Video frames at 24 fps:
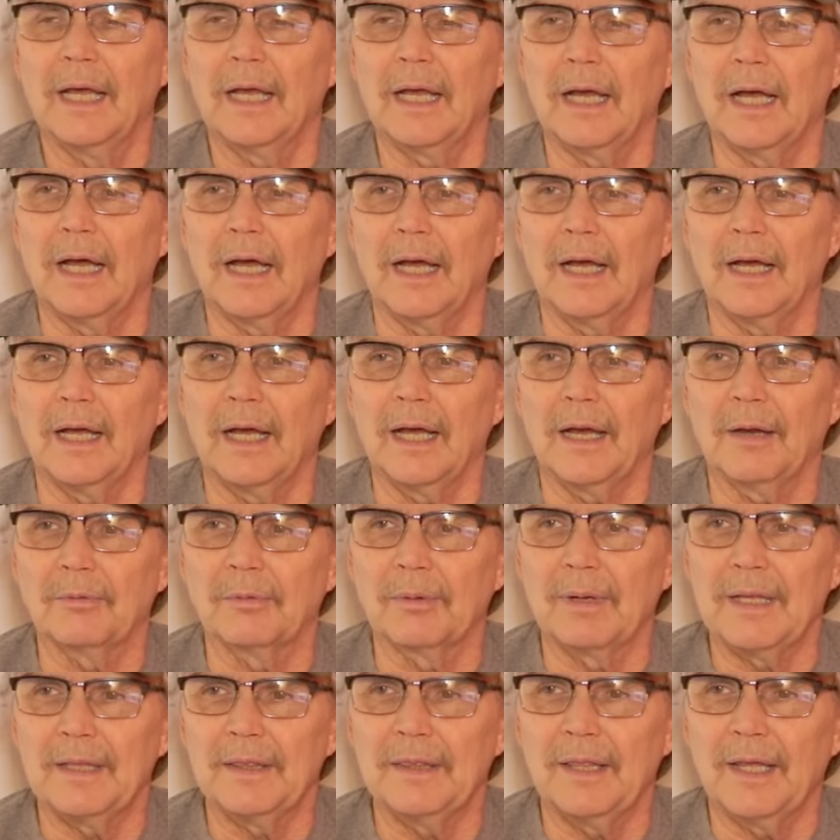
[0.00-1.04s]
I
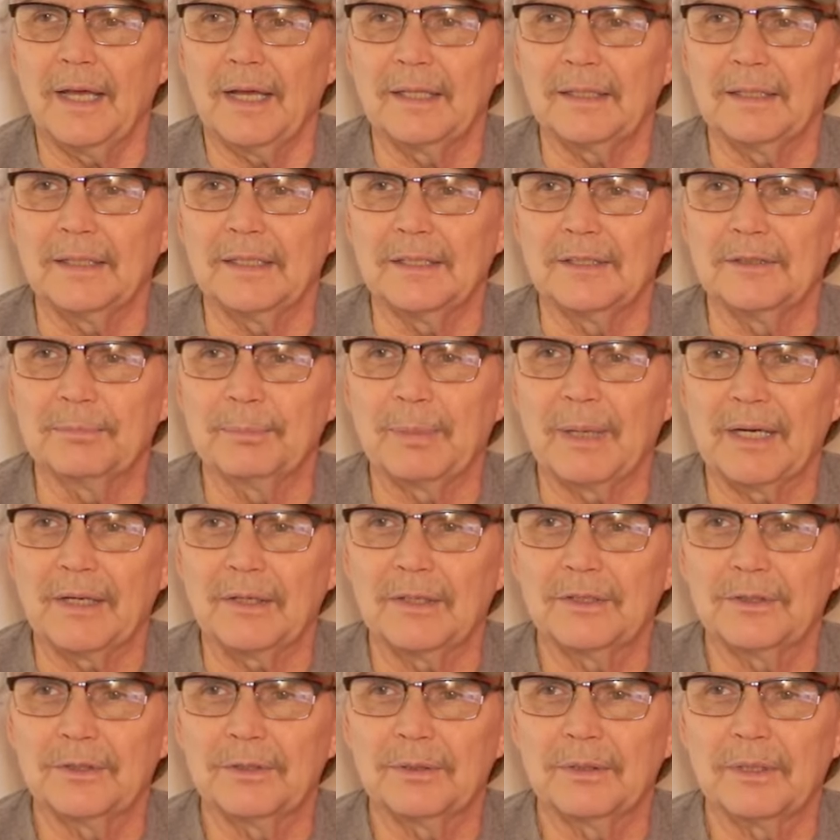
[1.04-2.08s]
read that his
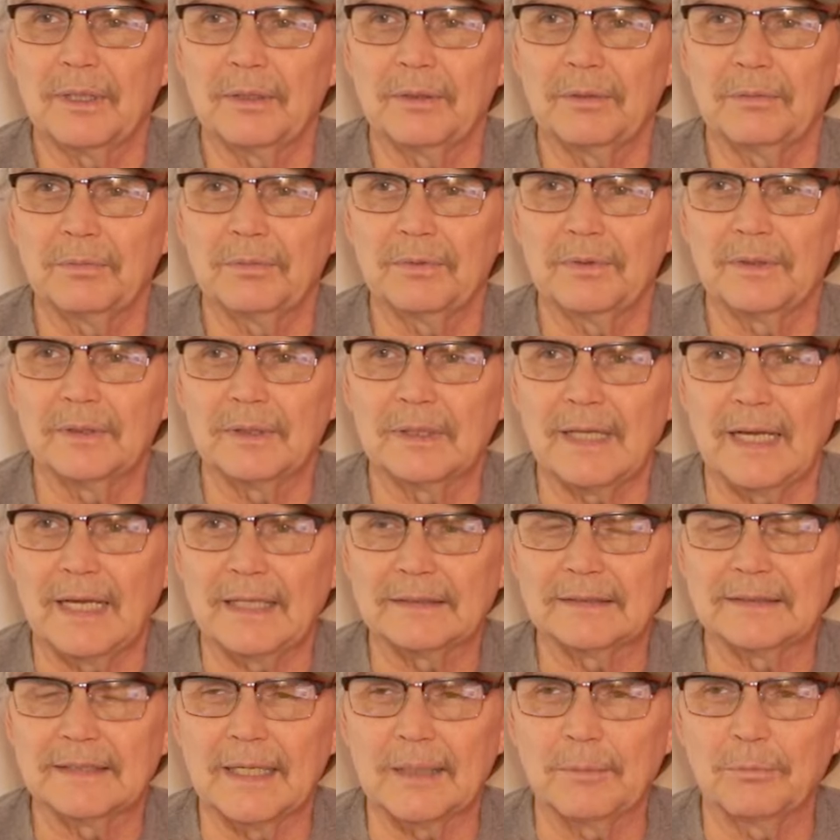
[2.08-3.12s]
parents'
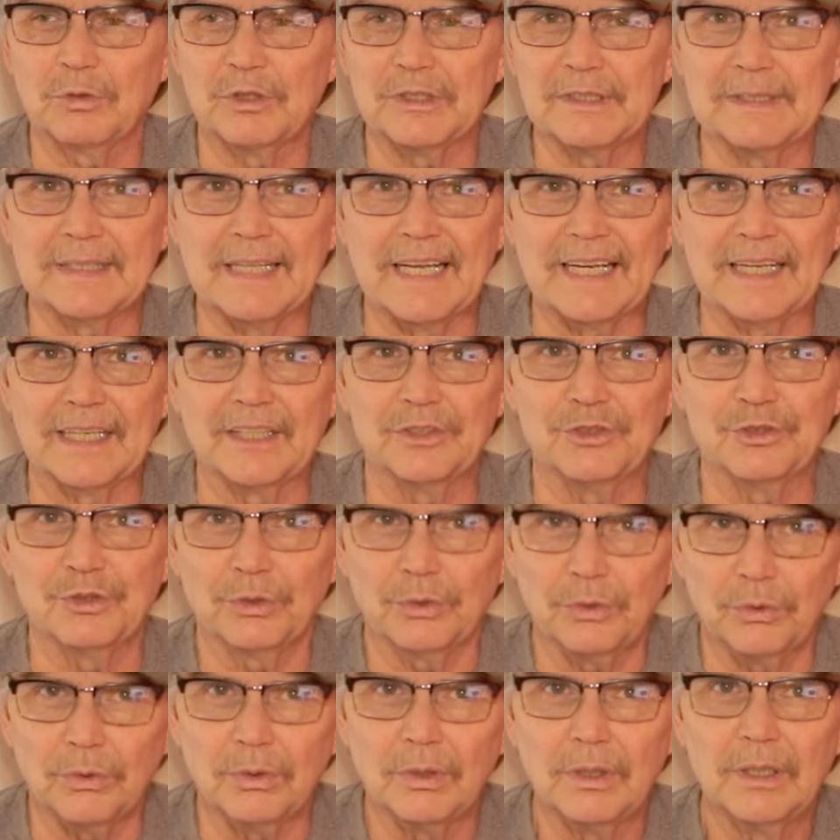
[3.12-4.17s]
last name was
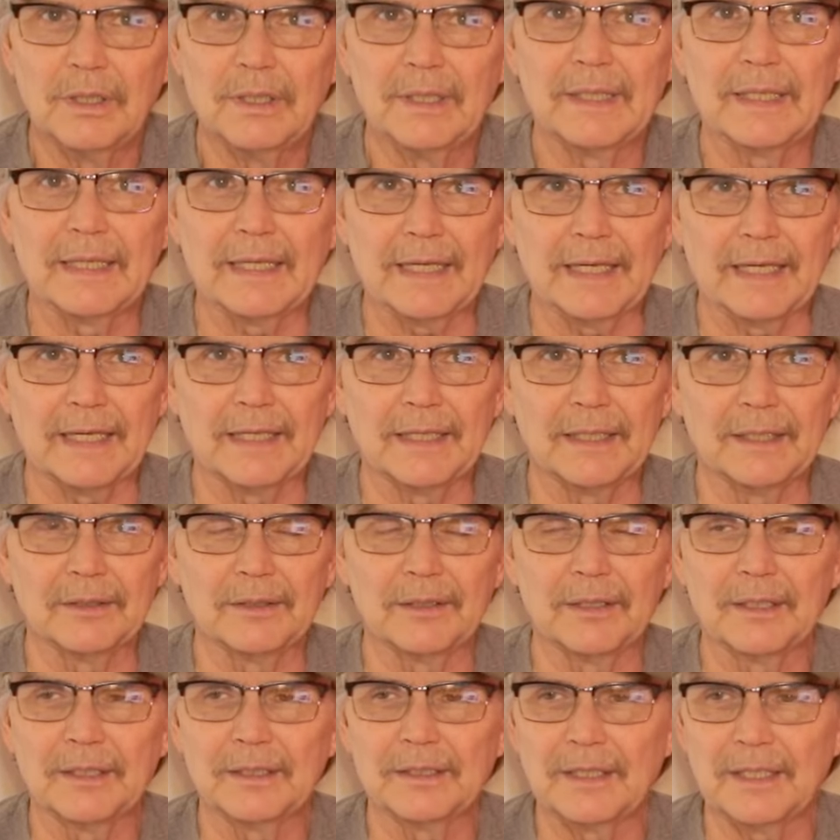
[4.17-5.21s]
Daniel,
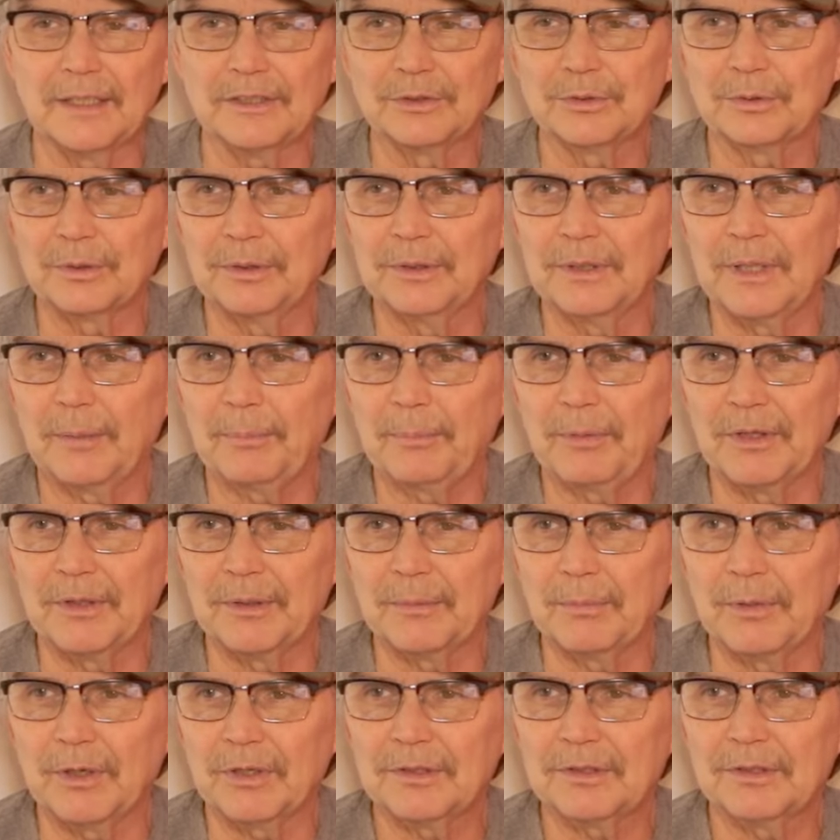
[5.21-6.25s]
and they screwed up on
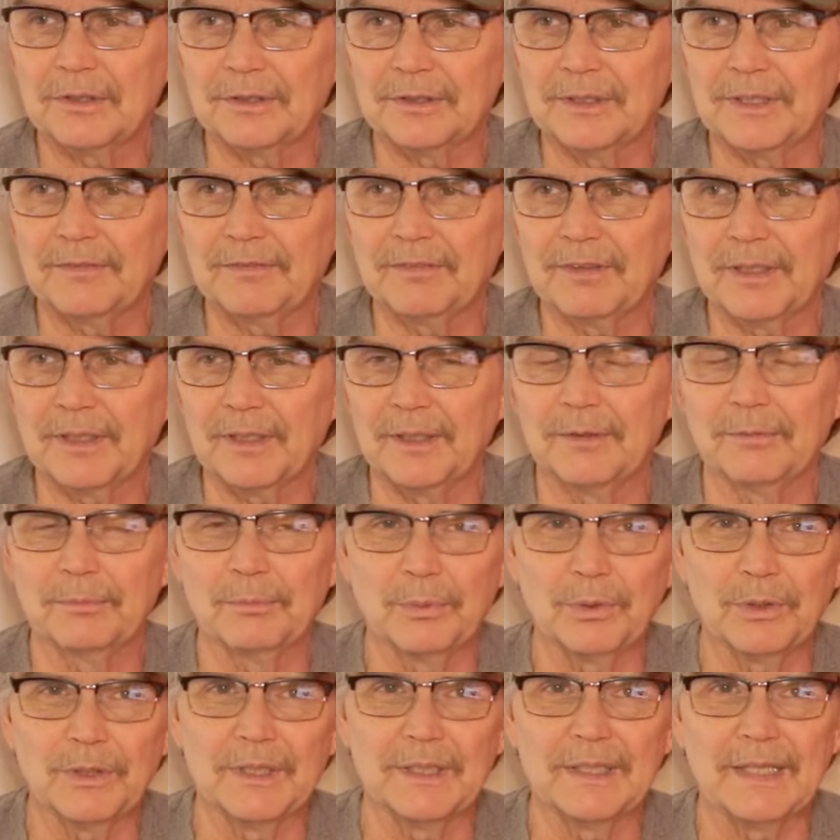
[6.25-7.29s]
the birth certificate
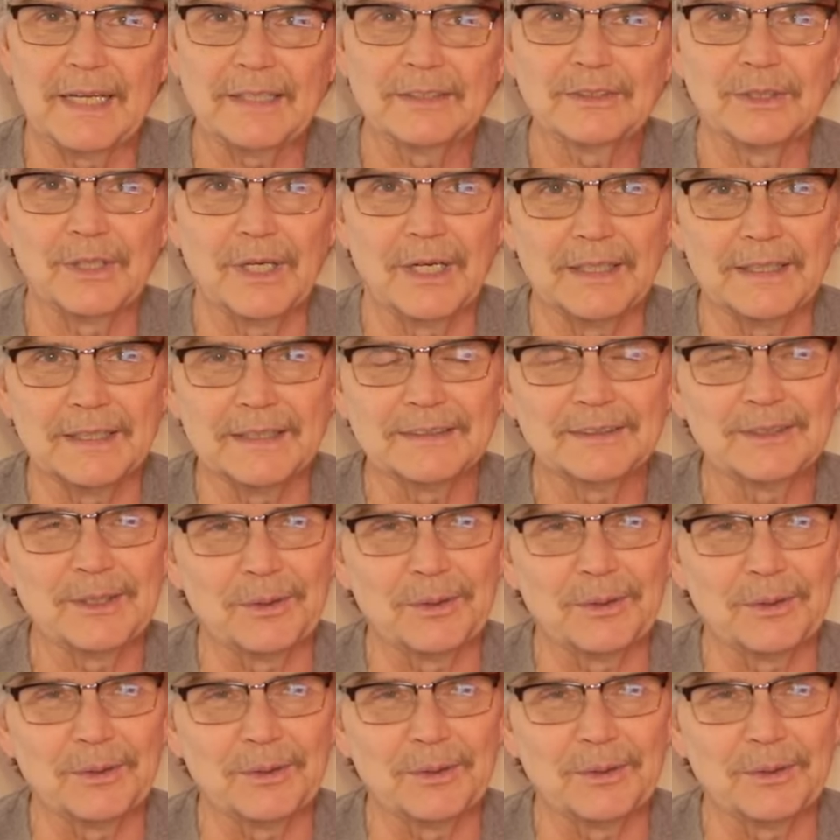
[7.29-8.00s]
and put an S on it.